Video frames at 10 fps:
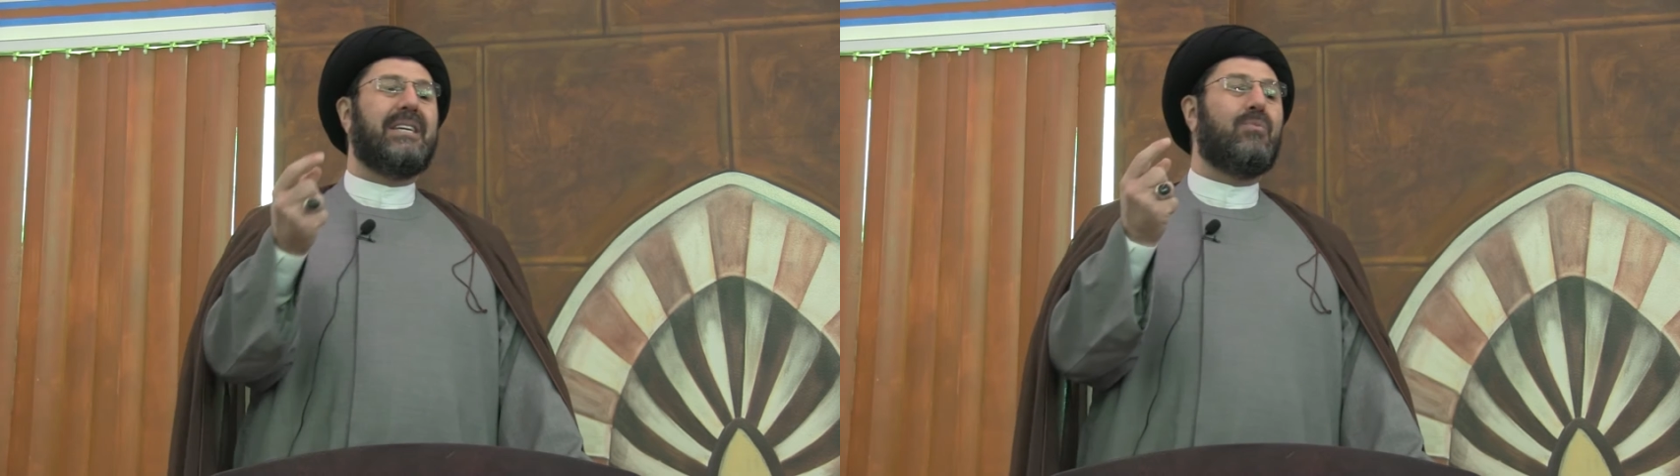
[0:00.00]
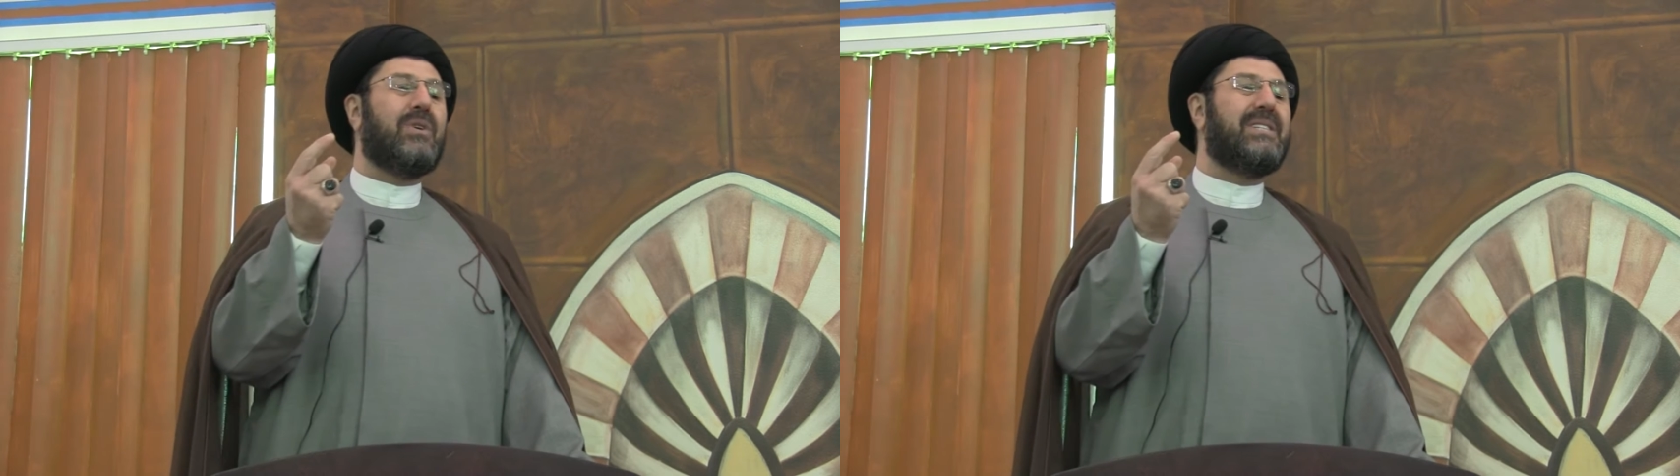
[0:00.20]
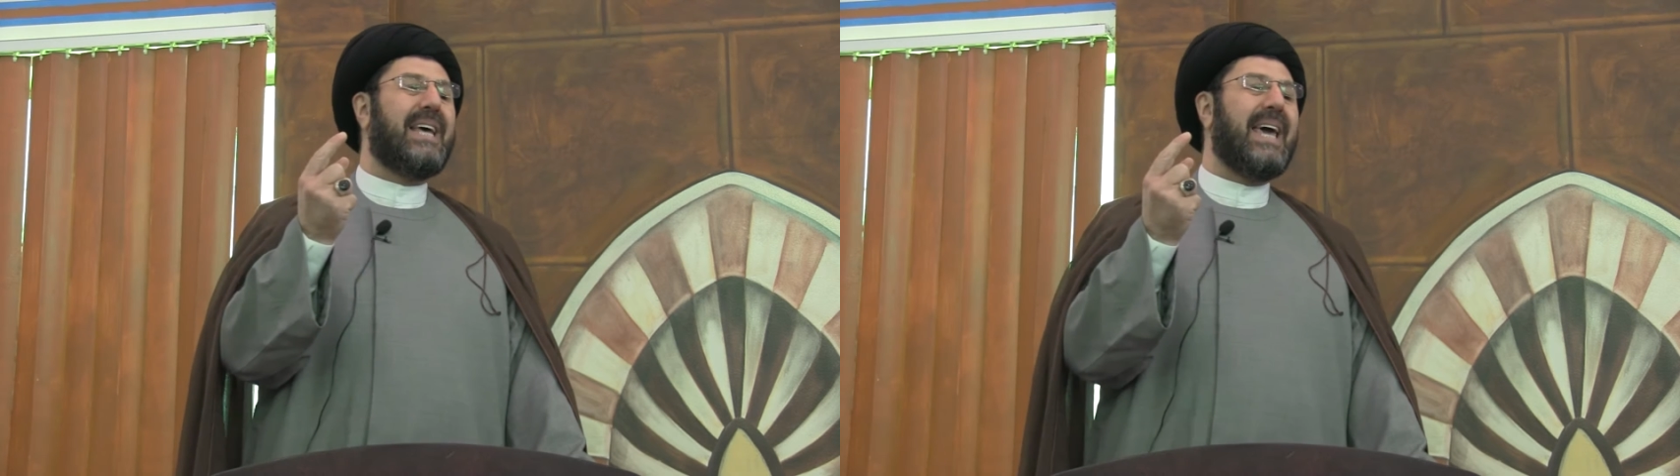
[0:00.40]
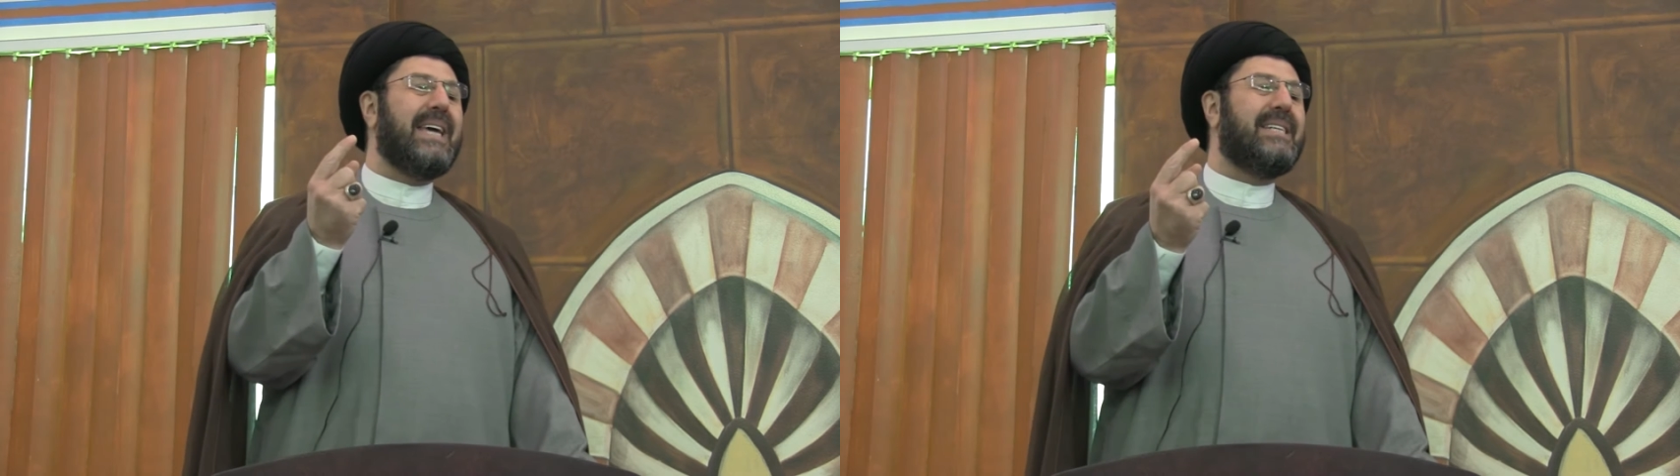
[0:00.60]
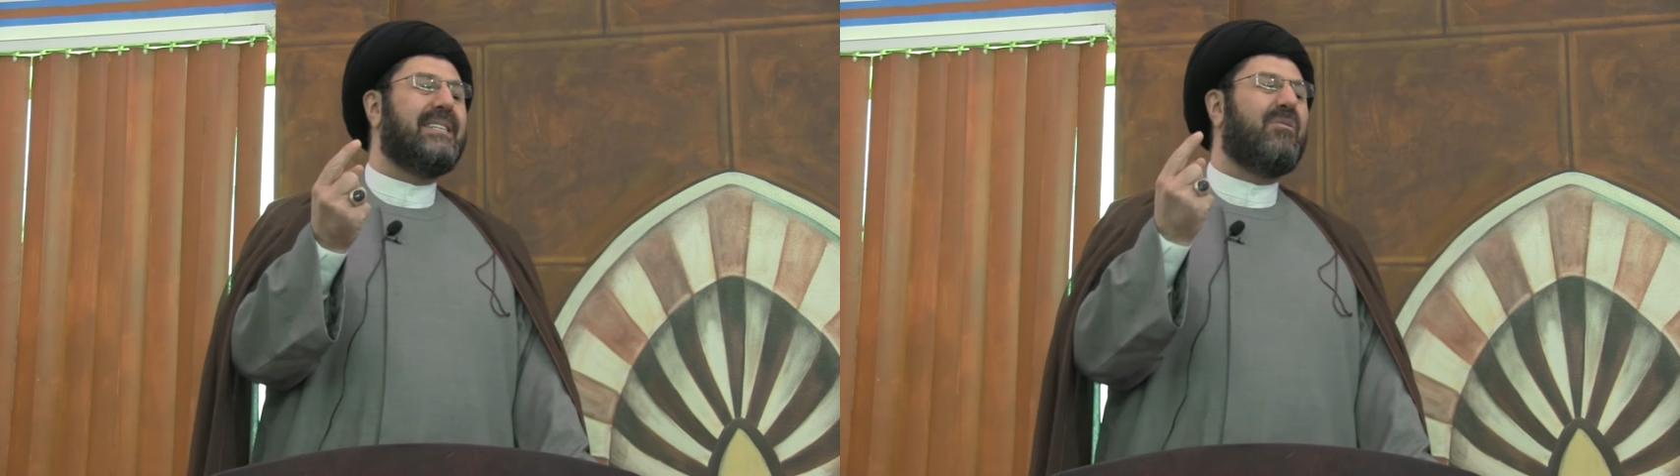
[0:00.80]
He was
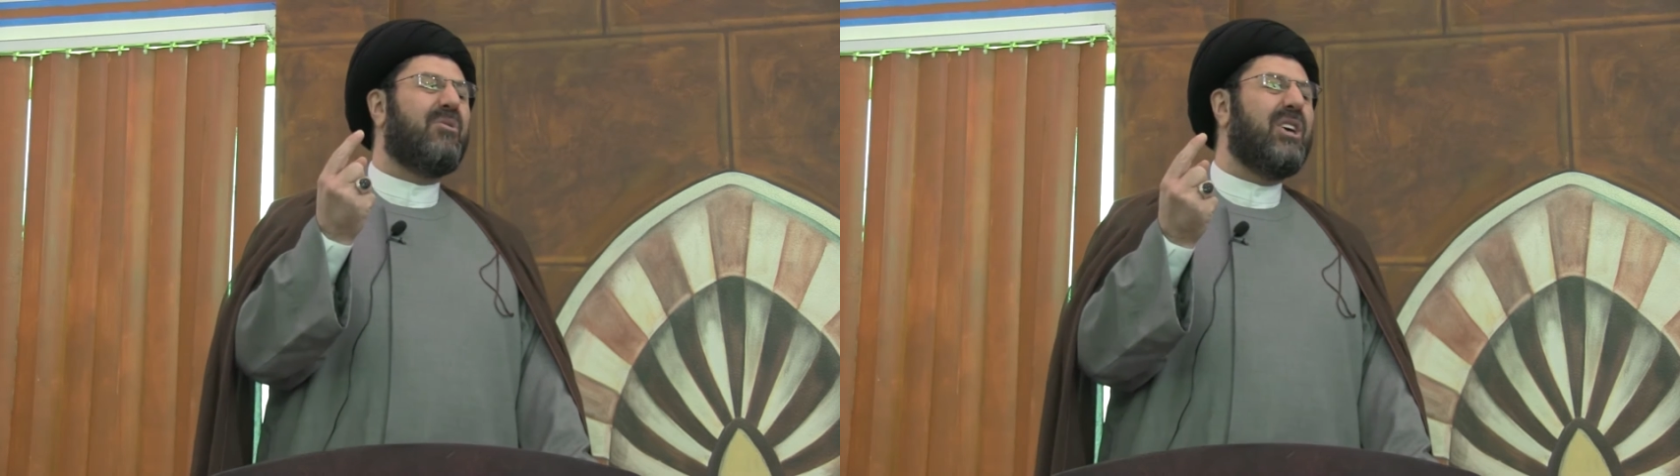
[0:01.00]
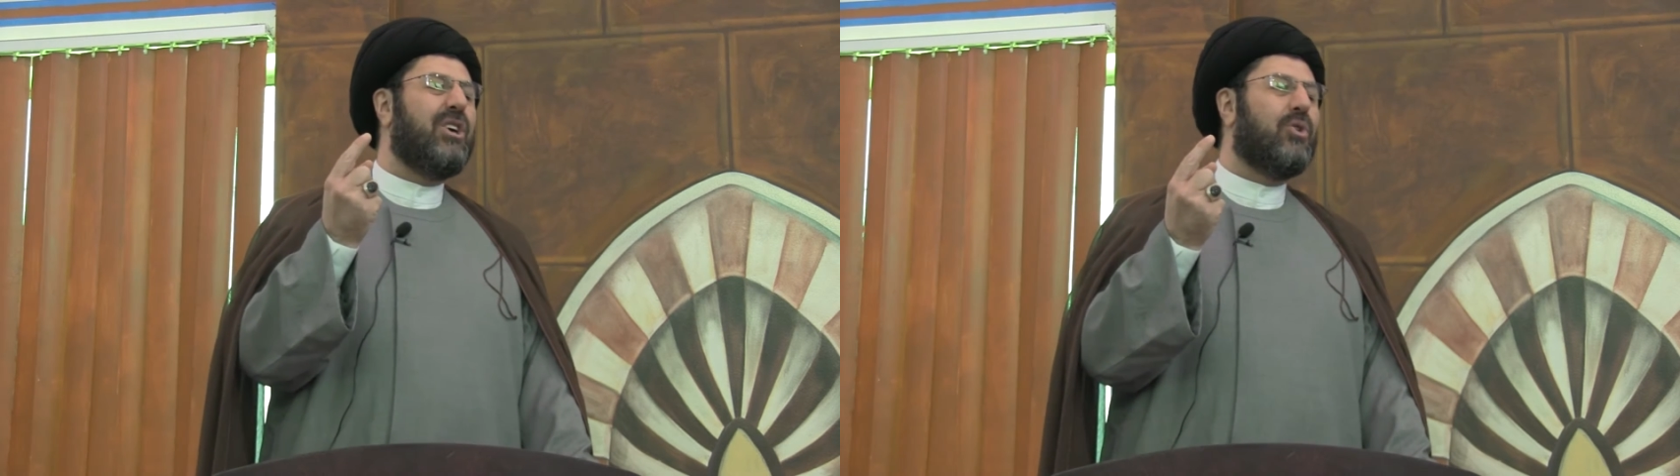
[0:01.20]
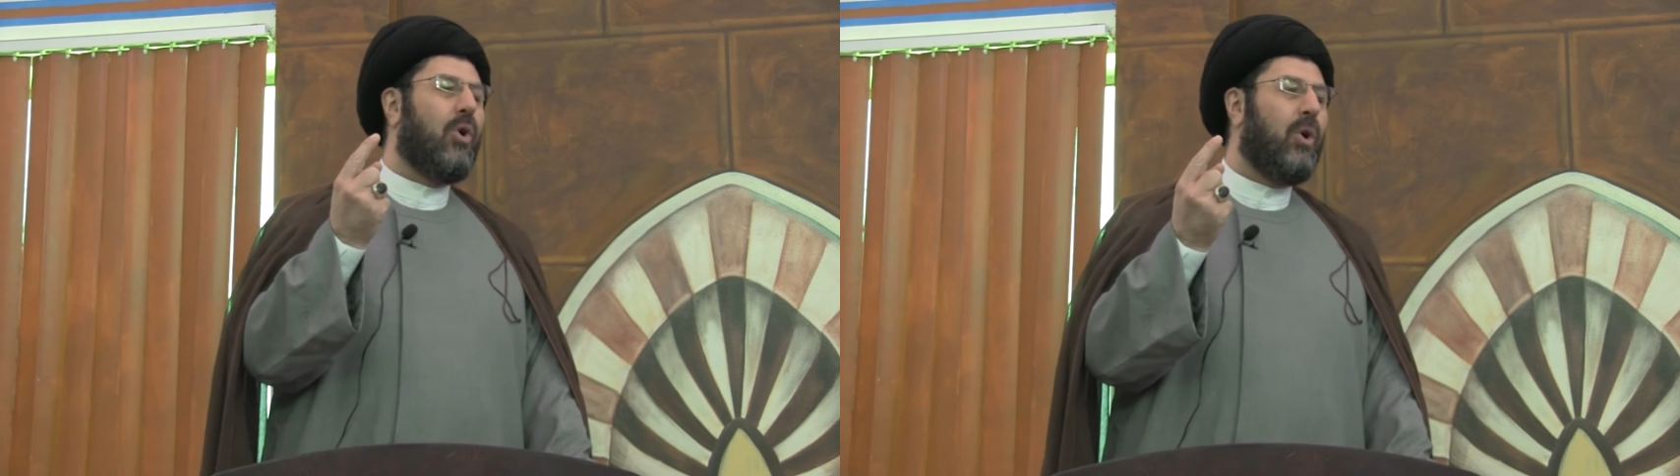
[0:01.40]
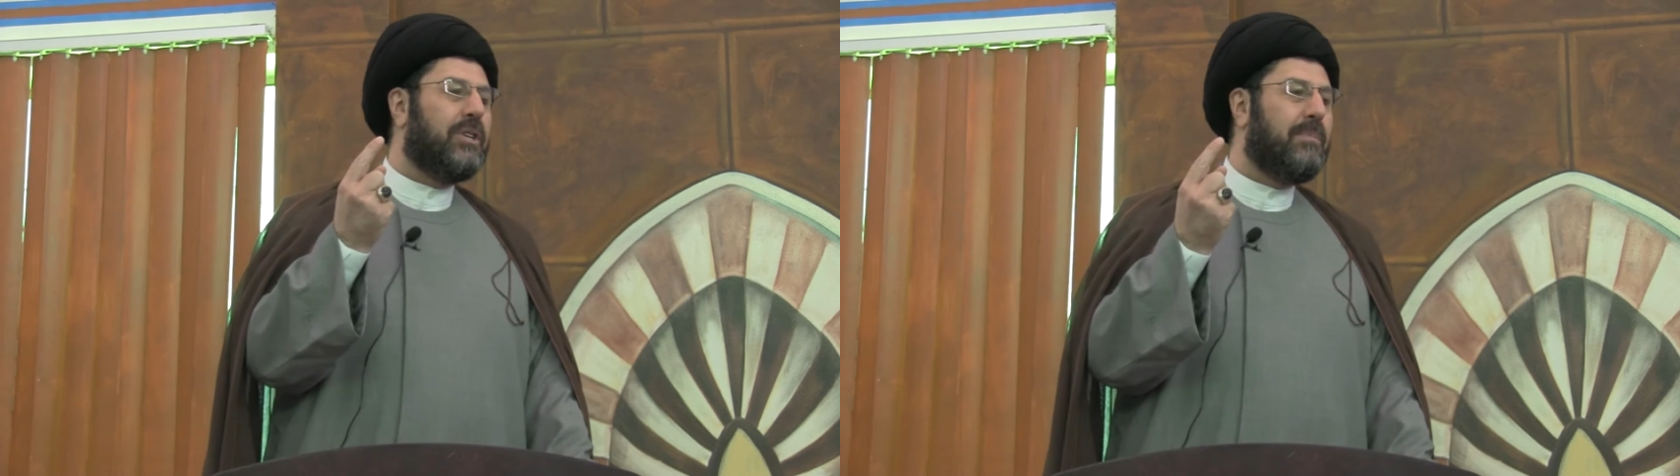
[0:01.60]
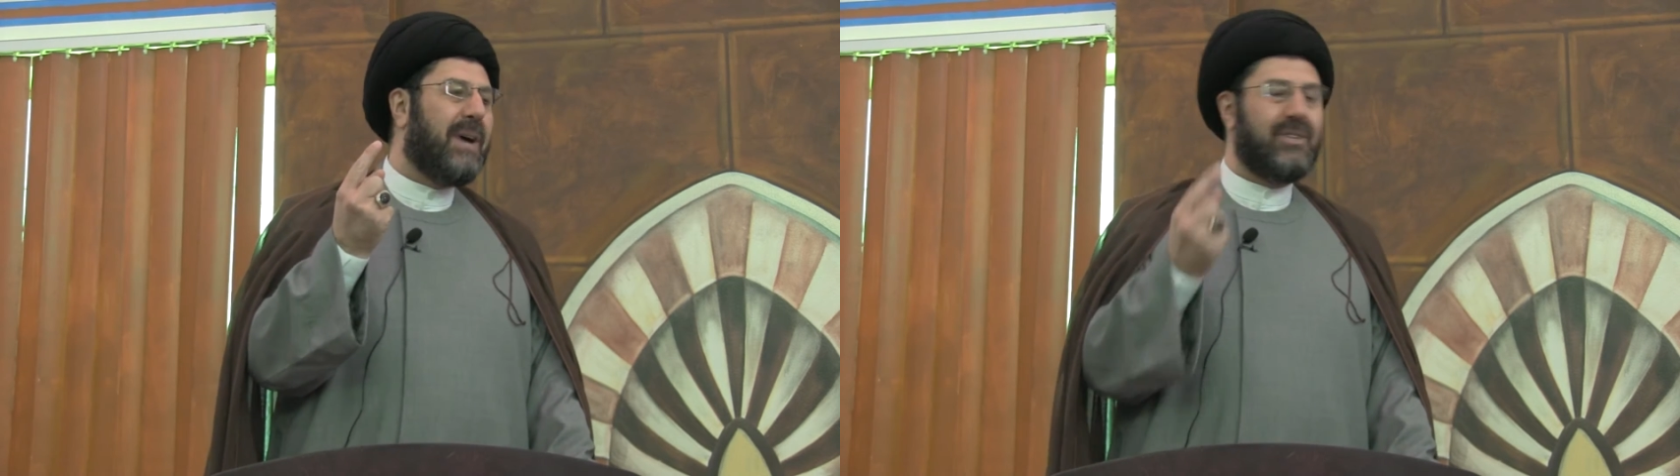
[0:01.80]
83 years old,
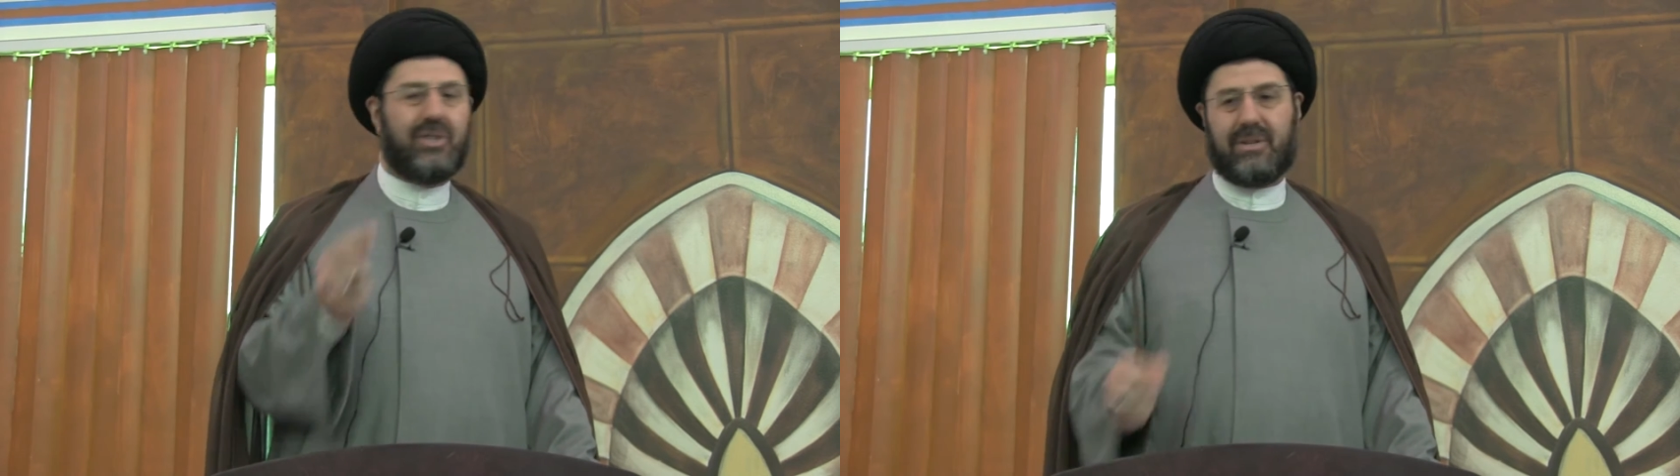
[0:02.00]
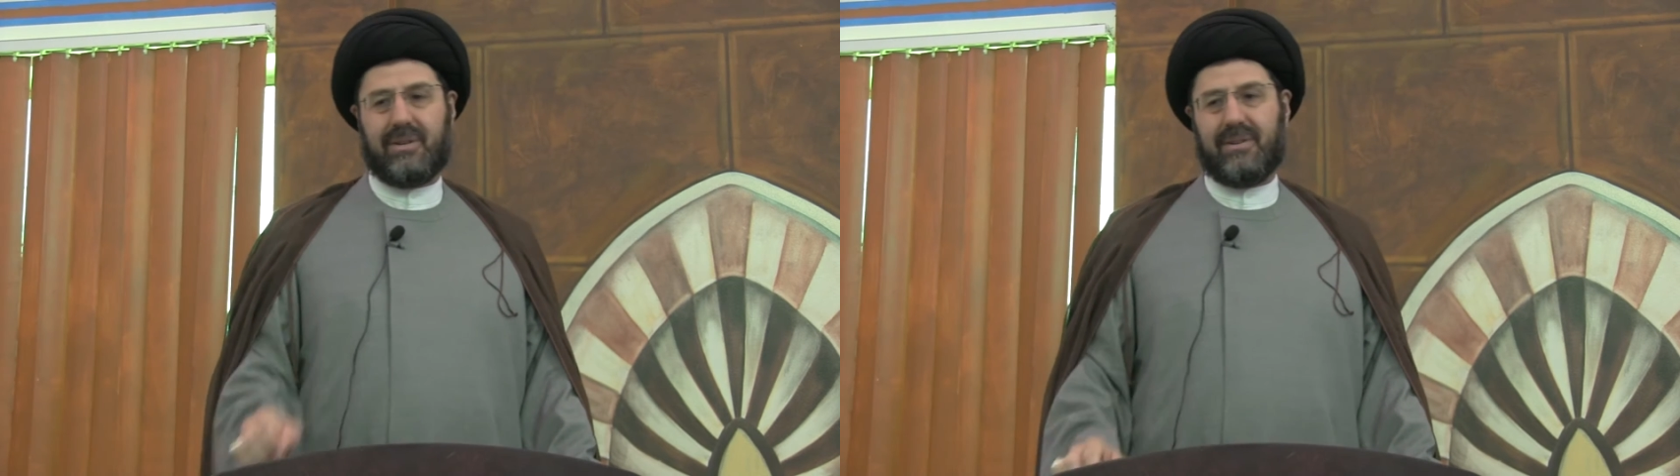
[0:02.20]
imagine.